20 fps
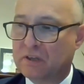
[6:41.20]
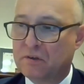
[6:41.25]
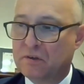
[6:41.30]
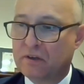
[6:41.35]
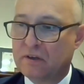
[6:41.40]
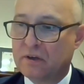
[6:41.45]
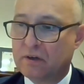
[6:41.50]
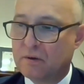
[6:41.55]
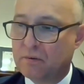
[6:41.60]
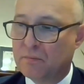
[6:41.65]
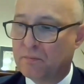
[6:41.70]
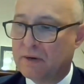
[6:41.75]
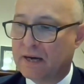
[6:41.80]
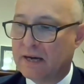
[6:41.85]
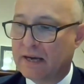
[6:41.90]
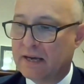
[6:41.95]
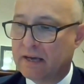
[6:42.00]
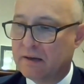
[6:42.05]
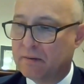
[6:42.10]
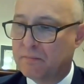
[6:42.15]
But
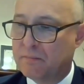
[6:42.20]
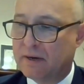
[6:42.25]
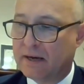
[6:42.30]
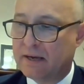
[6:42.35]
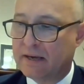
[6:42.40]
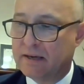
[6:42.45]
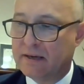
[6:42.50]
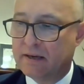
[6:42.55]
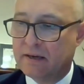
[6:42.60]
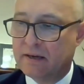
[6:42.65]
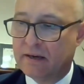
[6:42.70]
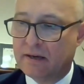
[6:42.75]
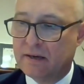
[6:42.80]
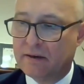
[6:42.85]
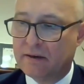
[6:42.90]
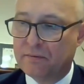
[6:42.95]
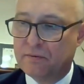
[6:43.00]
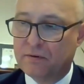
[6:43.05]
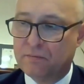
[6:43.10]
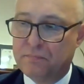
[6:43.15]
by
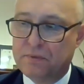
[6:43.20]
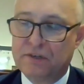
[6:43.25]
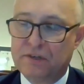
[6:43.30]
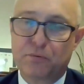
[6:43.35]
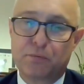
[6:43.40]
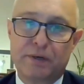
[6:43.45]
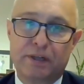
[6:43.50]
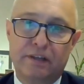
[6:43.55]
Peter